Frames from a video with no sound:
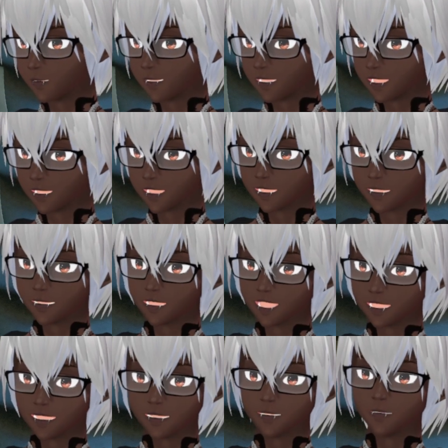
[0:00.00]
to be, man.
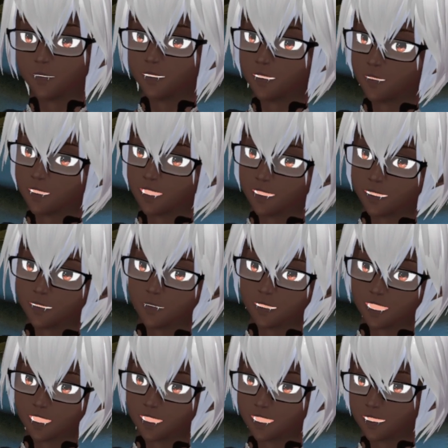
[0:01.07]
But it'll be good.
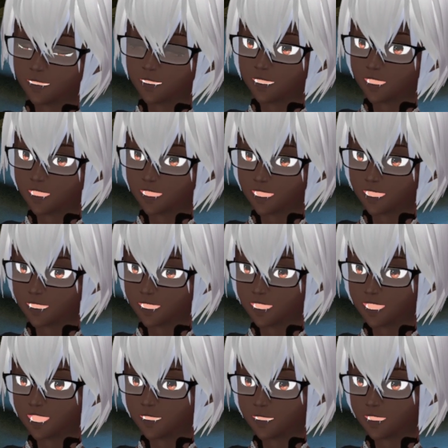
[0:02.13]
I think it's going
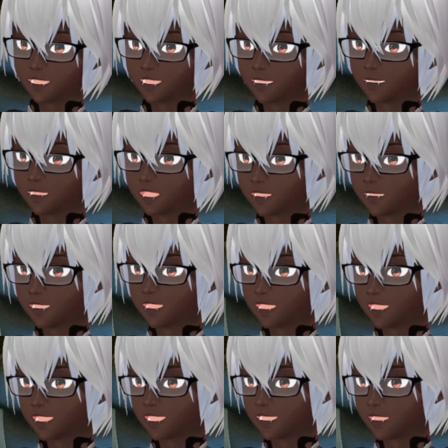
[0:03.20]
to
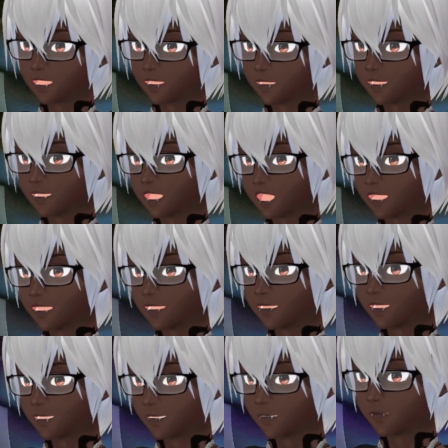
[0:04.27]
be overall
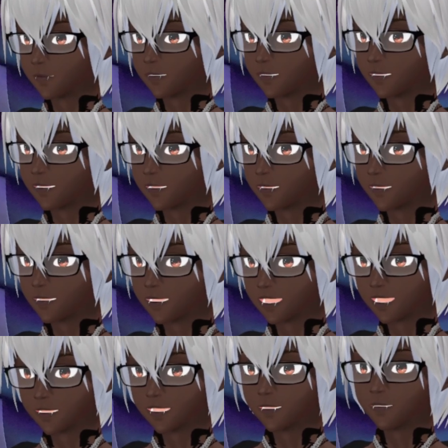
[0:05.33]
beneficial for like
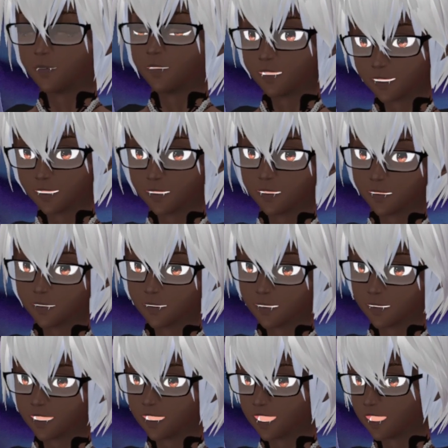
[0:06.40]
80%
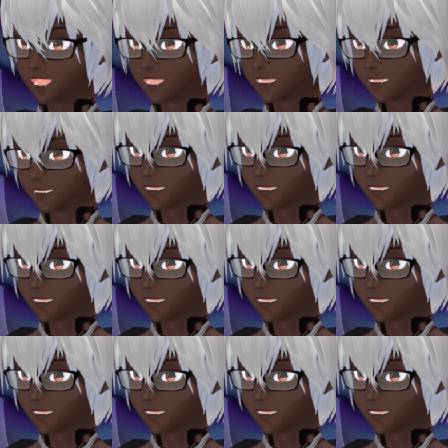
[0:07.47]
of the population